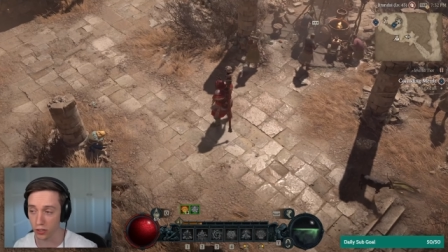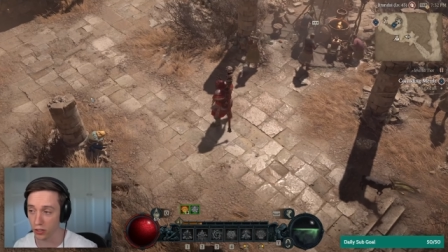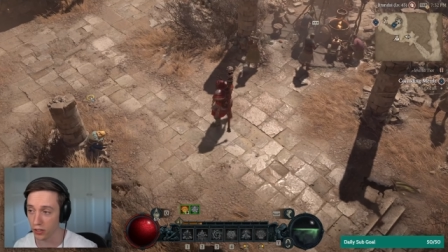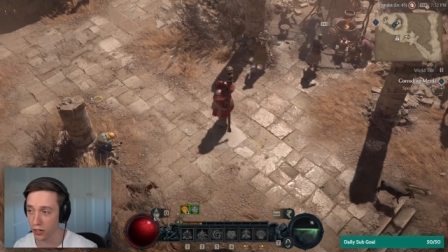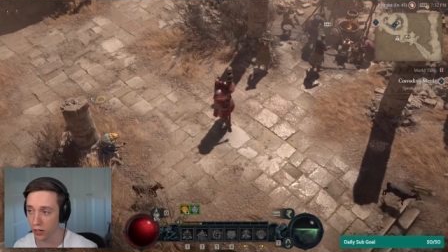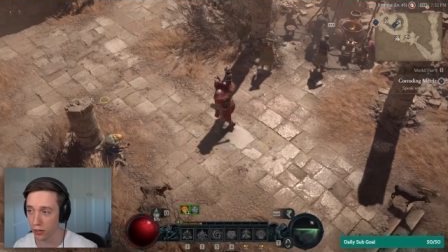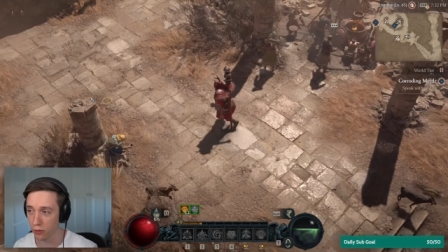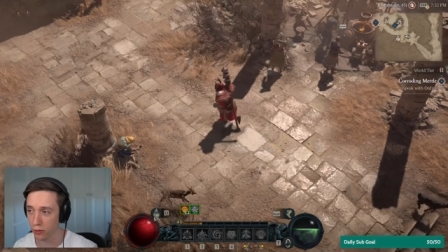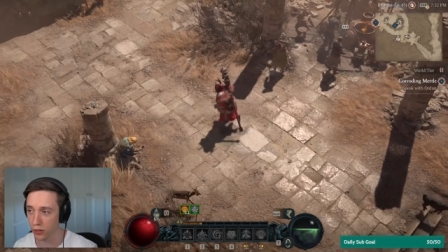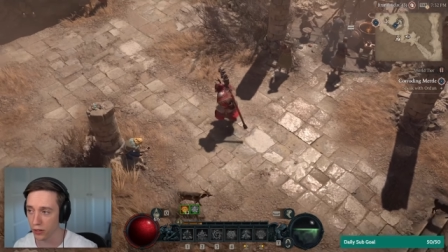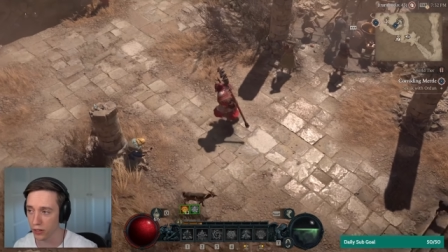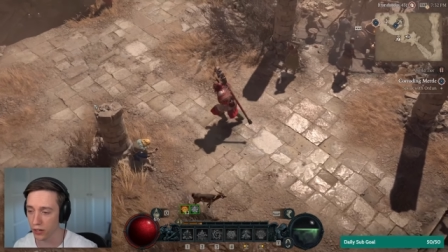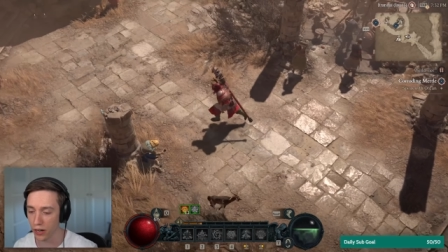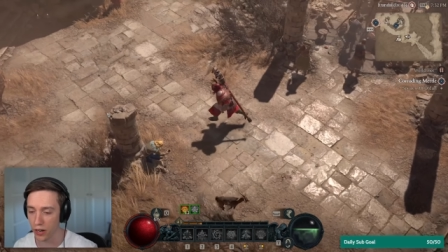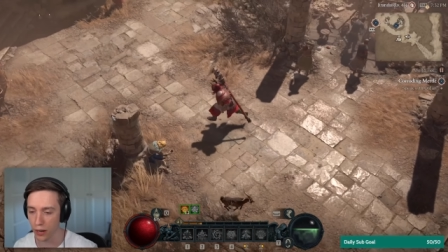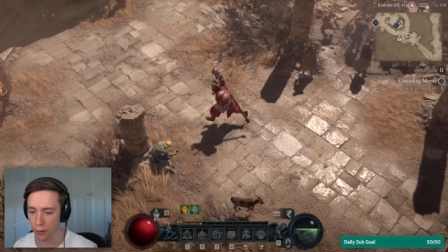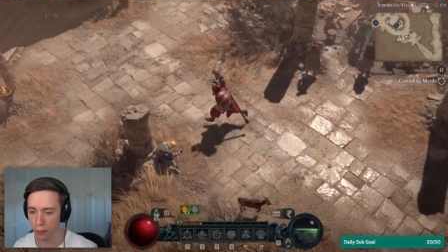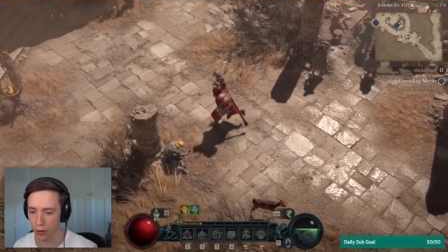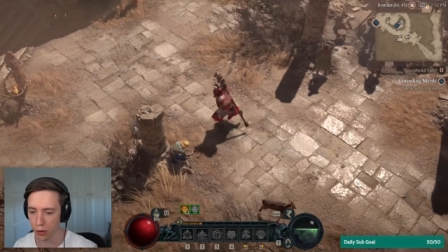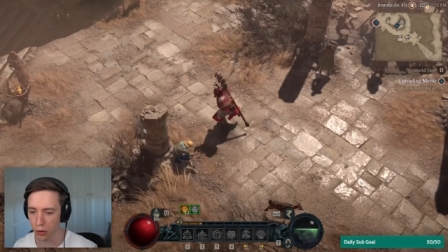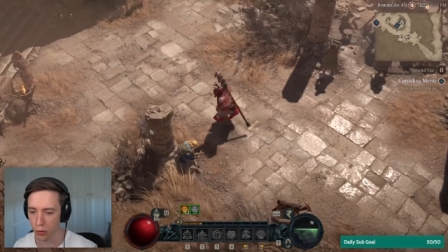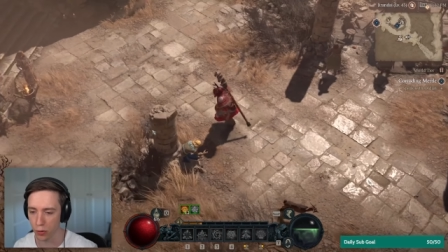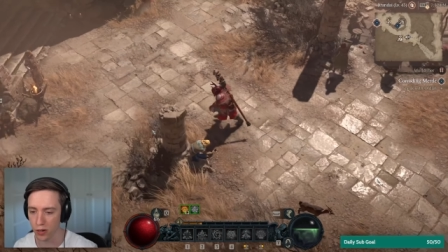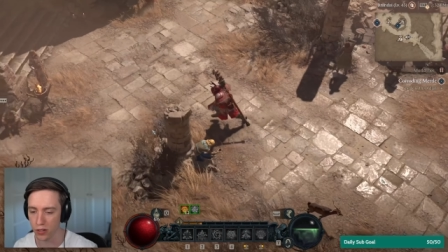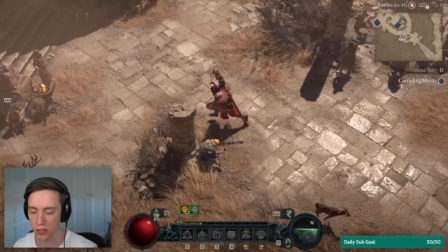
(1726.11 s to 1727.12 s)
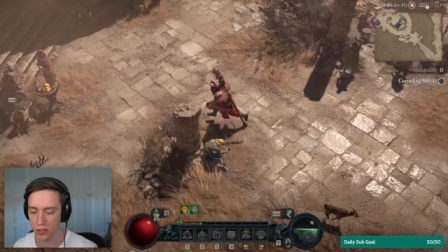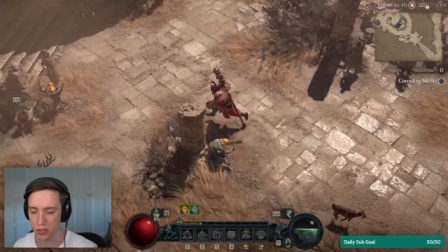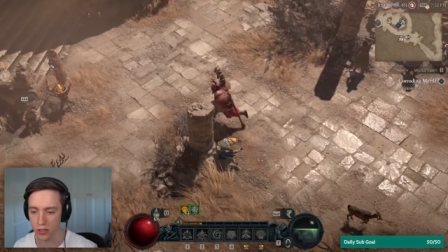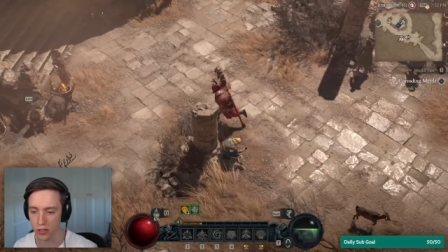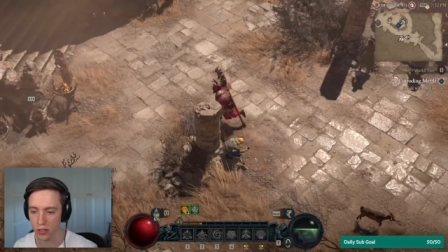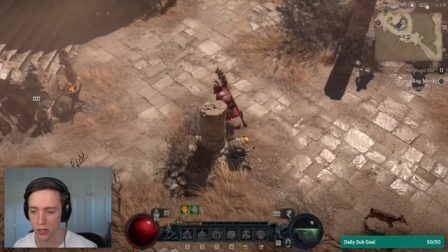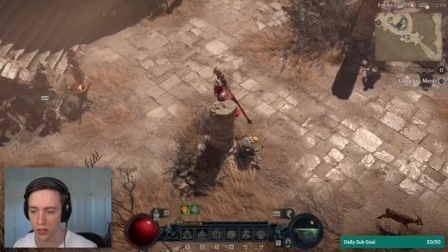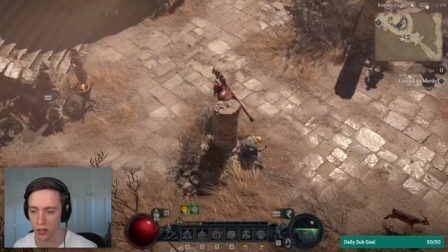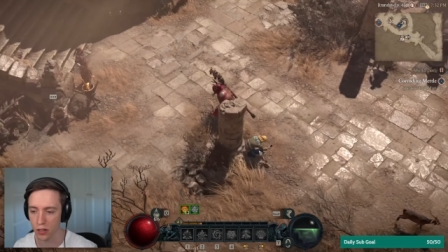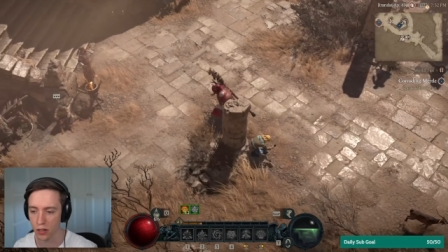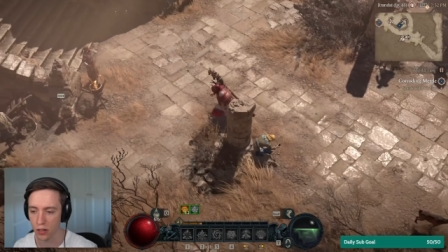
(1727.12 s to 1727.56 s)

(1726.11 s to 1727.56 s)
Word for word: Literally the name of the quest.